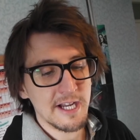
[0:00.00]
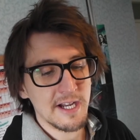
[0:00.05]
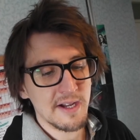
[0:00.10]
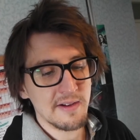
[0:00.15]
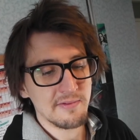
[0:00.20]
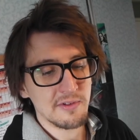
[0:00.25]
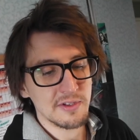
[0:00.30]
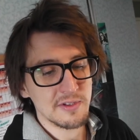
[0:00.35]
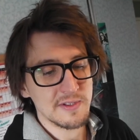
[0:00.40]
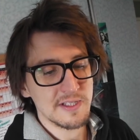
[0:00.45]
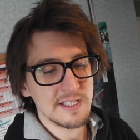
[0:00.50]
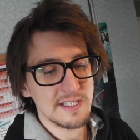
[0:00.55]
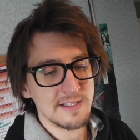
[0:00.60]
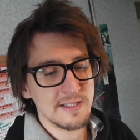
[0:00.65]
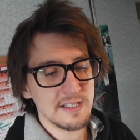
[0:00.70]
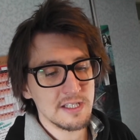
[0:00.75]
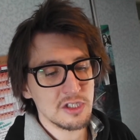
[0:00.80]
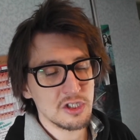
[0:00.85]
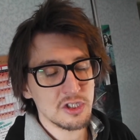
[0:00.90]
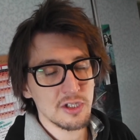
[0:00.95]
I've got to
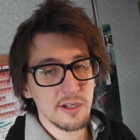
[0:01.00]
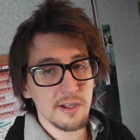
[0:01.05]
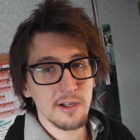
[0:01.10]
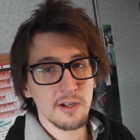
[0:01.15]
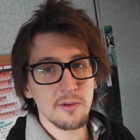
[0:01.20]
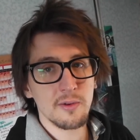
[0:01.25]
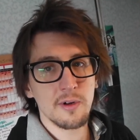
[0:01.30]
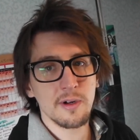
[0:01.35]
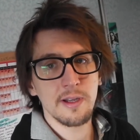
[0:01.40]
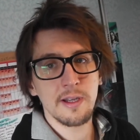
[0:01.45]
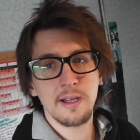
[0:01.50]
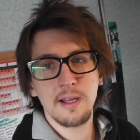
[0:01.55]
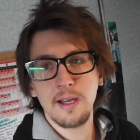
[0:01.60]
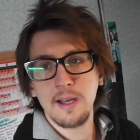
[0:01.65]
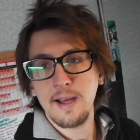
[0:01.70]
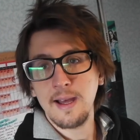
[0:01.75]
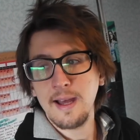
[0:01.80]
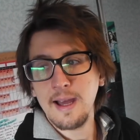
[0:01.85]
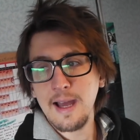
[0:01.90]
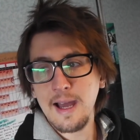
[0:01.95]
edit the Sherlock one
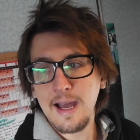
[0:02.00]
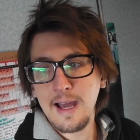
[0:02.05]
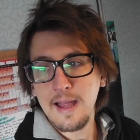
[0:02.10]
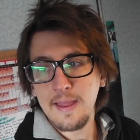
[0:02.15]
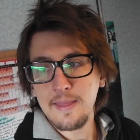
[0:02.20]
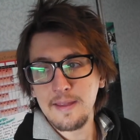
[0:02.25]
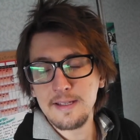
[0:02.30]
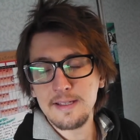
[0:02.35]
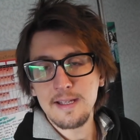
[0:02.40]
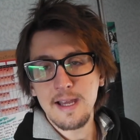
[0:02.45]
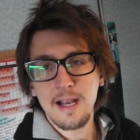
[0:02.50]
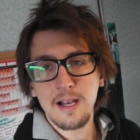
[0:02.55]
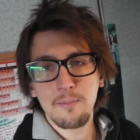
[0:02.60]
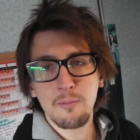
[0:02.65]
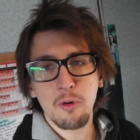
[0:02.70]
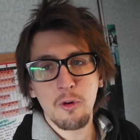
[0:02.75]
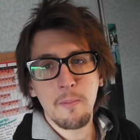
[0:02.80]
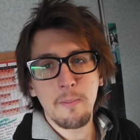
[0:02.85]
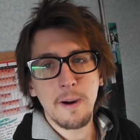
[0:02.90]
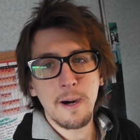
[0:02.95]
and the
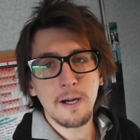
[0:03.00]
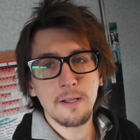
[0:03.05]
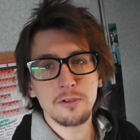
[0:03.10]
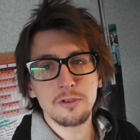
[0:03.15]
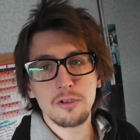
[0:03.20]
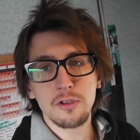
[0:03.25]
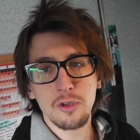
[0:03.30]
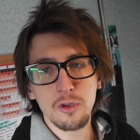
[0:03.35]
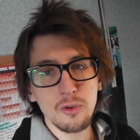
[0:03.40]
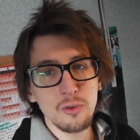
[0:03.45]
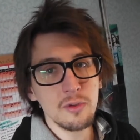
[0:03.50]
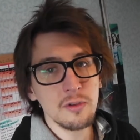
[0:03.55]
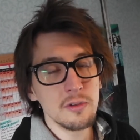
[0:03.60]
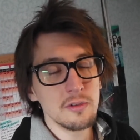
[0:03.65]
Delamore part 2,